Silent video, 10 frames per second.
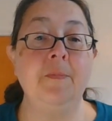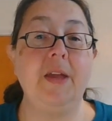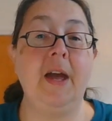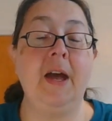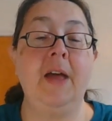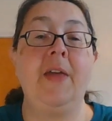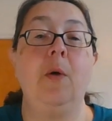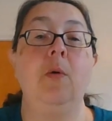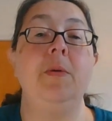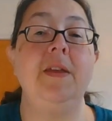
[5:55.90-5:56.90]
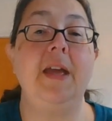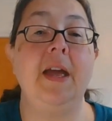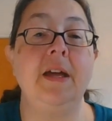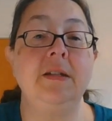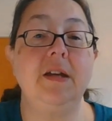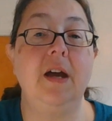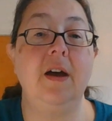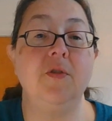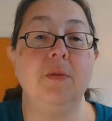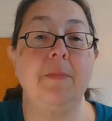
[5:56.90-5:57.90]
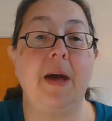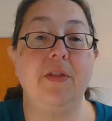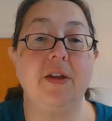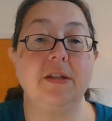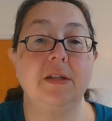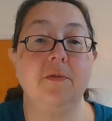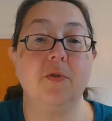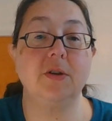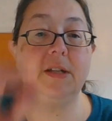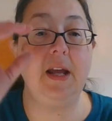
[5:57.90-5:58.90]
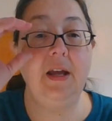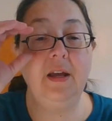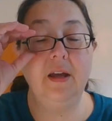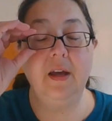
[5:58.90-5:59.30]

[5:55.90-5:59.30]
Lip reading: And that will be the end of your math lesson for today.